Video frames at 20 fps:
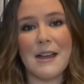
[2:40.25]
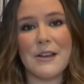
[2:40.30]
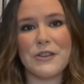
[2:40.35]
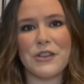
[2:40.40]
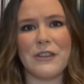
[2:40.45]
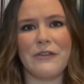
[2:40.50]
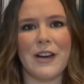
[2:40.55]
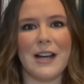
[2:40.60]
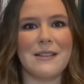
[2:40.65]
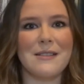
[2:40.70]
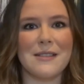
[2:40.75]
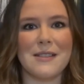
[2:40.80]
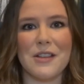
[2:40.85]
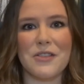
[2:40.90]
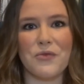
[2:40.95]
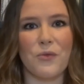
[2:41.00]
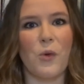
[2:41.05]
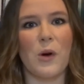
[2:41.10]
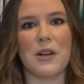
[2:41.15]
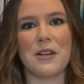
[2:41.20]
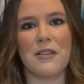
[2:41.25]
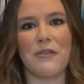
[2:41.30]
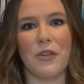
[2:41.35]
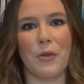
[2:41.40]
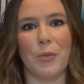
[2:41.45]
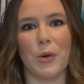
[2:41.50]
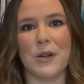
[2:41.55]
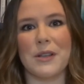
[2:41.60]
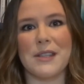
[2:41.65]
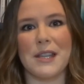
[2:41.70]
She finds such
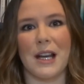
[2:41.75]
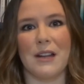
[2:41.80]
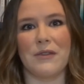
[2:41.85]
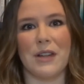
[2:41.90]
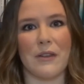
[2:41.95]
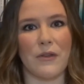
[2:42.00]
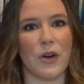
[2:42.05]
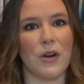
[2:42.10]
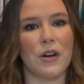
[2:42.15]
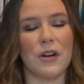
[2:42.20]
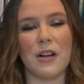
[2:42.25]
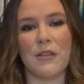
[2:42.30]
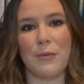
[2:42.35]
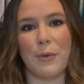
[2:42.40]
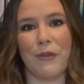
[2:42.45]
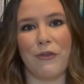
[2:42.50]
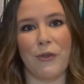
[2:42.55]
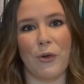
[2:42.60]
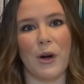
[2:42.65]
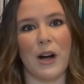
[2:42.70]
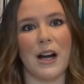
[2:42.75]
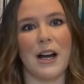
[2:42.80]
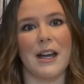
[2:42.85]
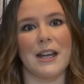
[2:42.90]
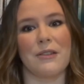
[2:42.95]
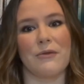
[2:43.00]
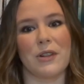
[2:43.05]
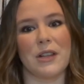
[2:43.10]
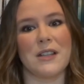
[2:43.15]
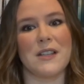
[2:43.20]
wonderful books that I've never heard of before
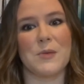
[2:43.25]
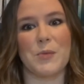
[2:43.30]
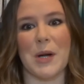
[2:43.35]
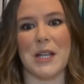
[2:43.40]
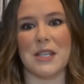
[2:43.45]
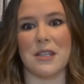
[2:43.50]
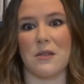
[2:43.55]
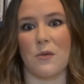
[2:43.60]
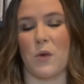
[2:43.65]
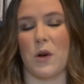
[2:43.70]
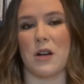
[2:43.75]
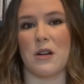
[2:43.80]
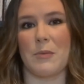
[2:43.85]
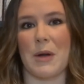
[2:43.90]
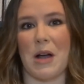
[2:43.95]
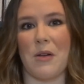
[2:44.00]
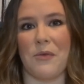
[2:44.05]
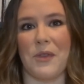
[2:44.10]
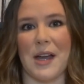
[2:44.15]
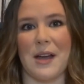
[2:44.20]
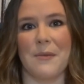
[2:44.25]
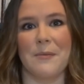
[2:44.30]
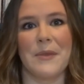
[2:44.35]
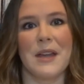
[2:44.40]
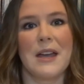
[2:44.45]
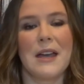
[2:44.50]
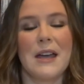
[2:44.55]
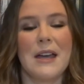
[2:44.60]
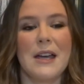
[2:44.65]
and really spreads the word about them.